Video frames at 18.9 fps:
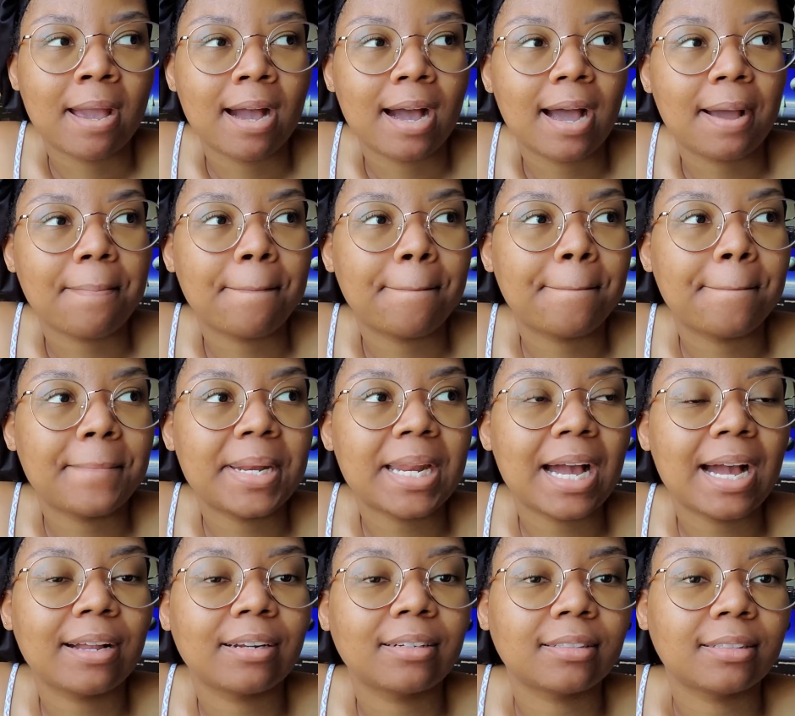I'm
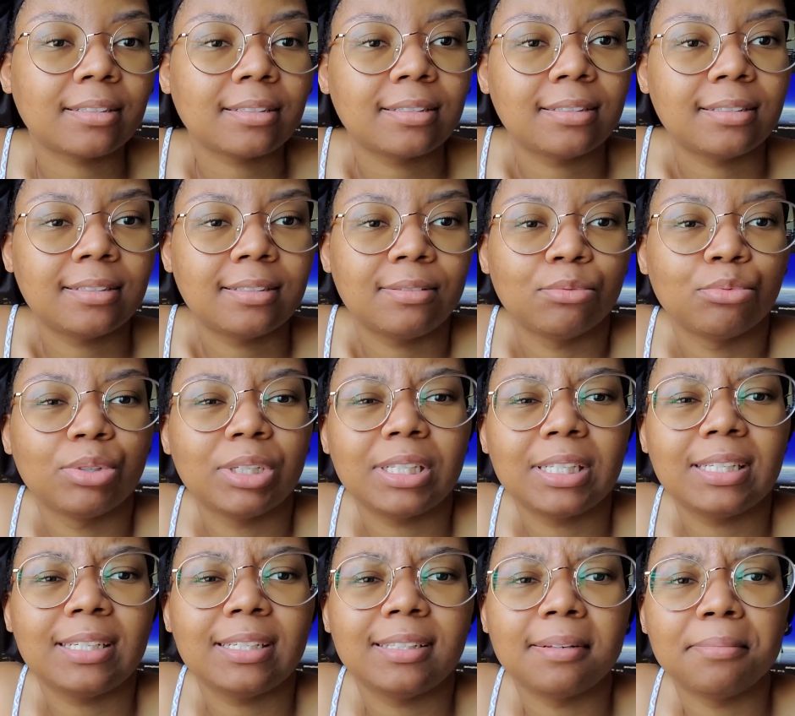not
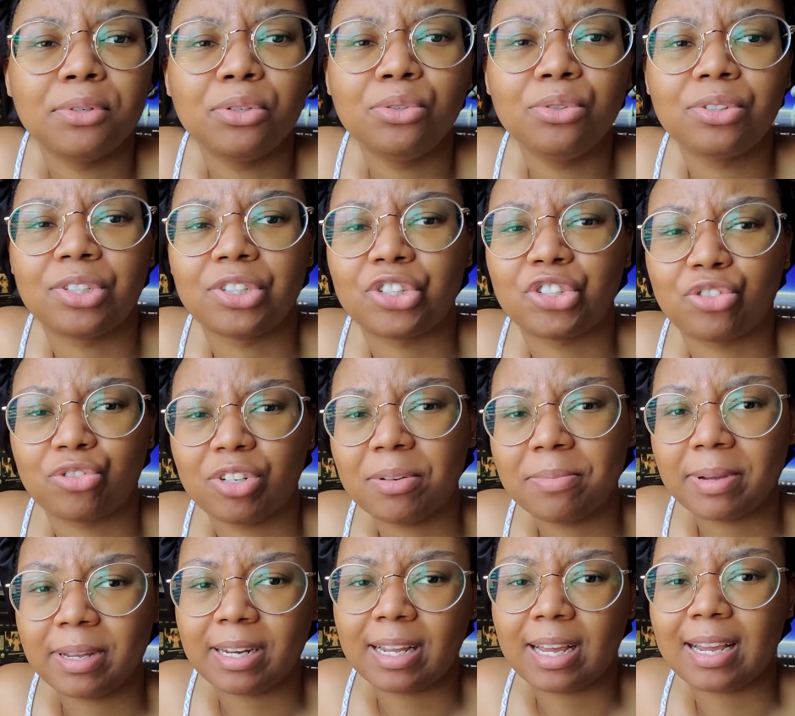really in the mood to stream
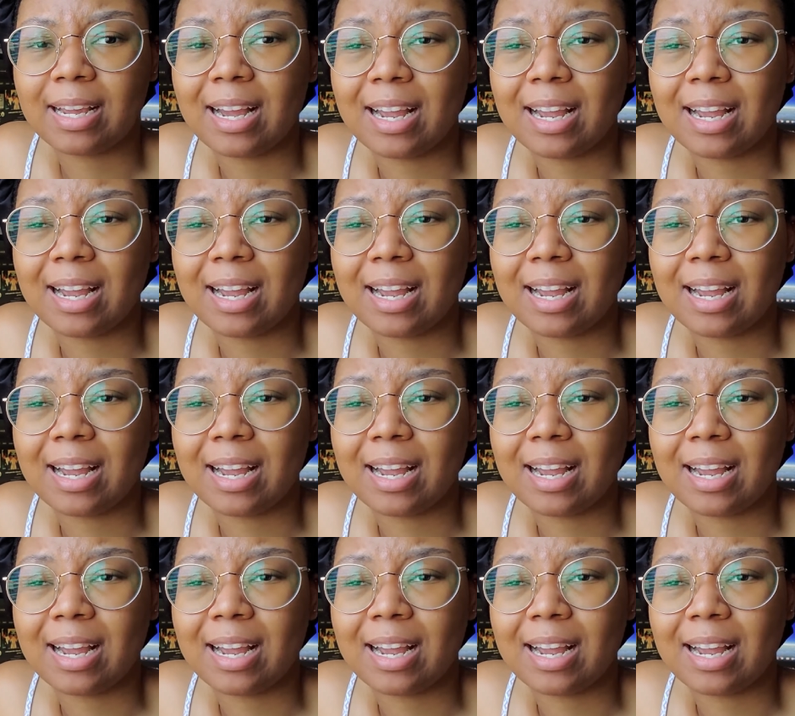at night.